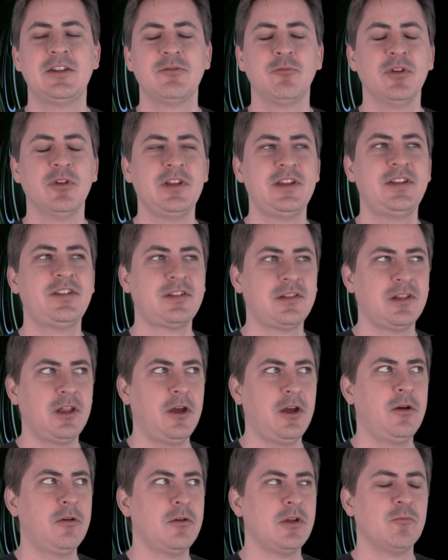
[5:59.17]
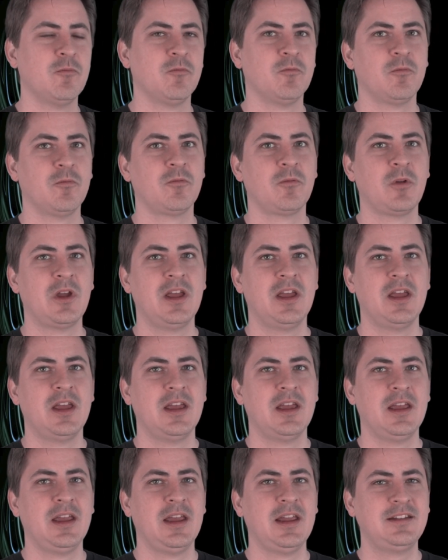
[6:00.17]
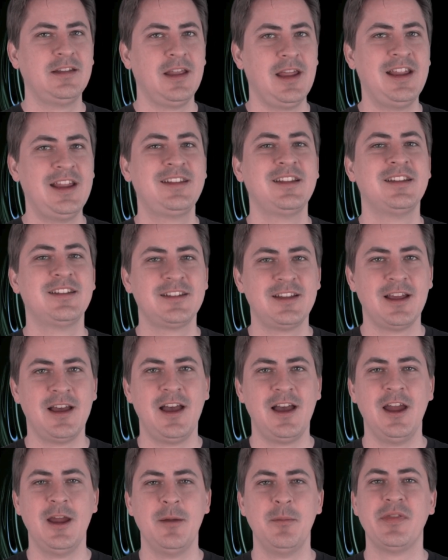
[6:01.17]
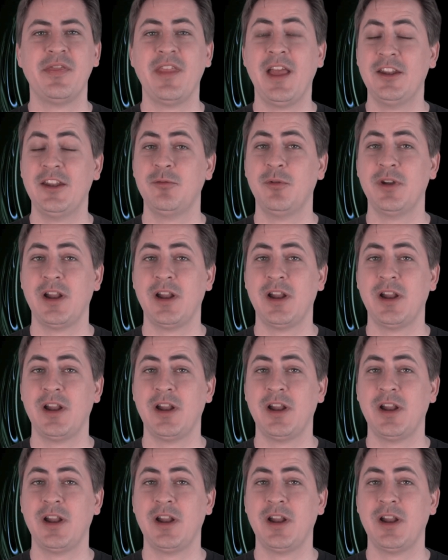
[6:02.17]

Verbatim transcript: really slow and it takes its time, and that's